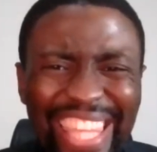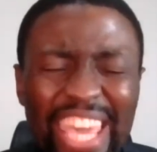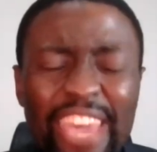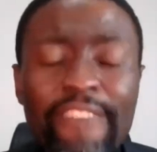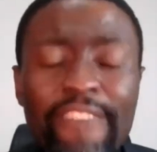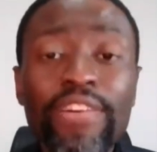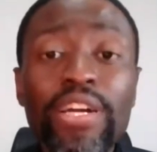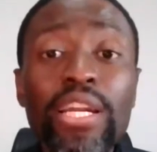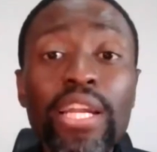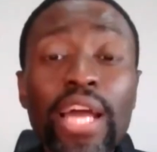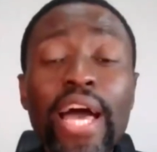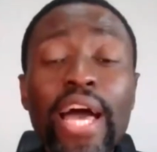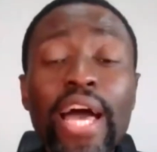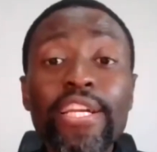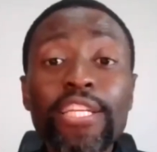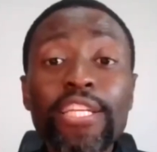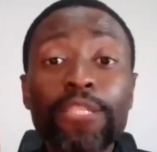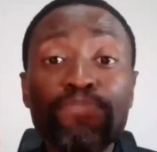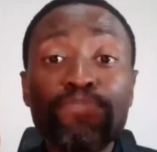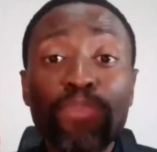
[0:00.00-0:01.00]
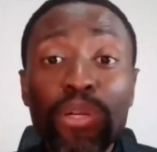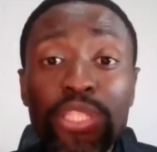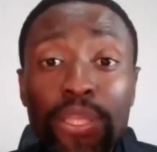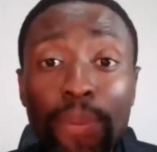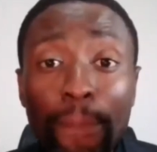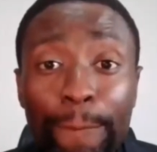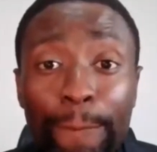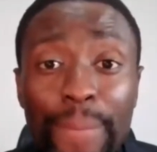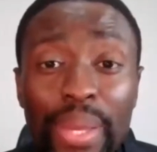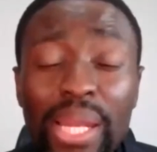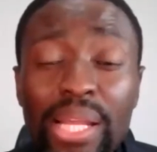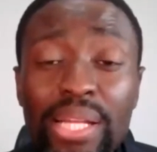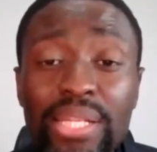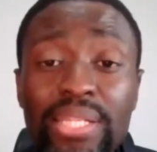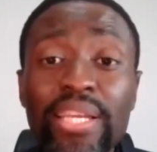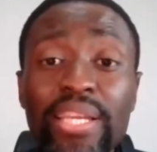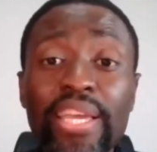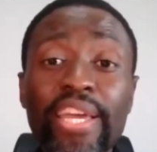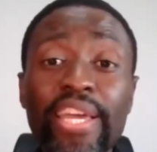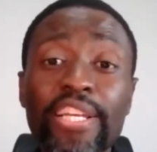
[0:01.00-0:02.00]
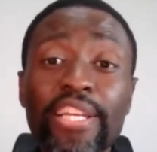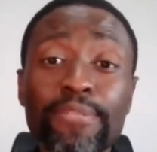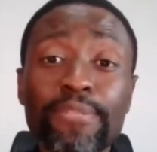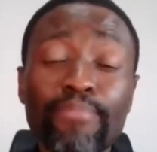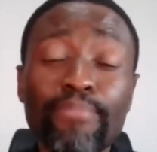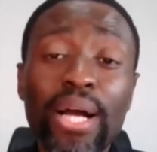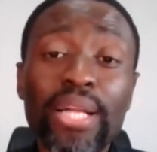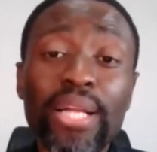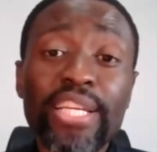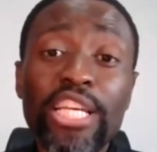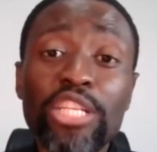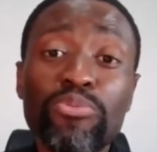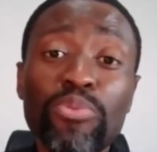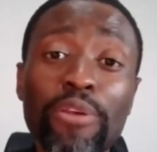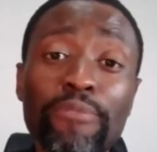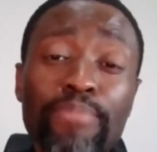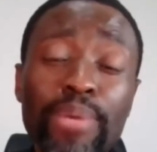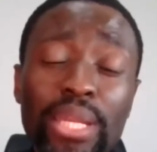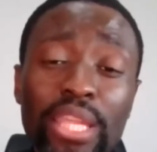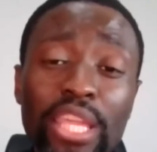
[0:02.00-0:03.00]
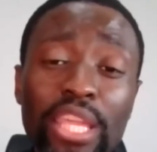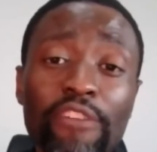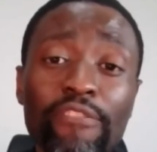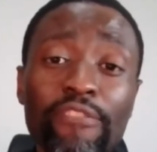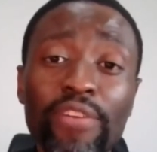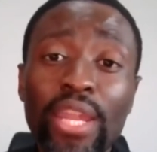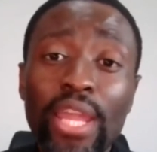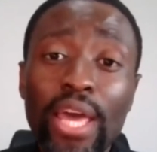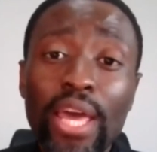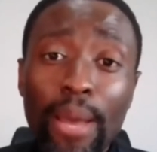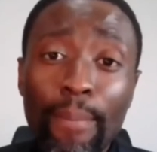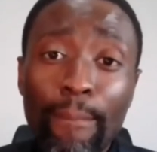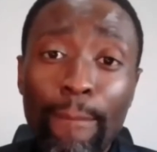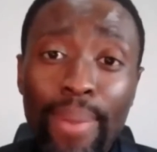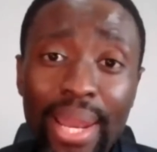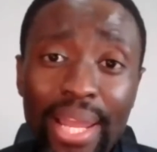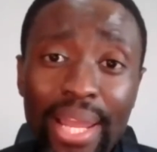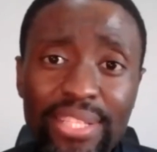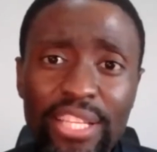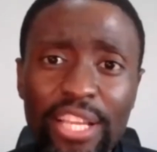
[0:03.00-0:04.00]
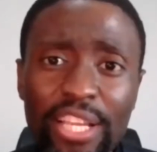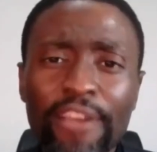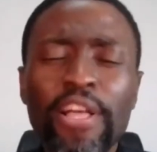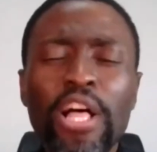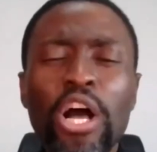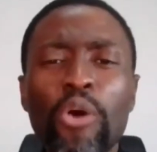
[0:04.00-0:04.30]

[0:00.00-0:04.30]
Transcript: given a responsibility in as much as we've been given a blessing.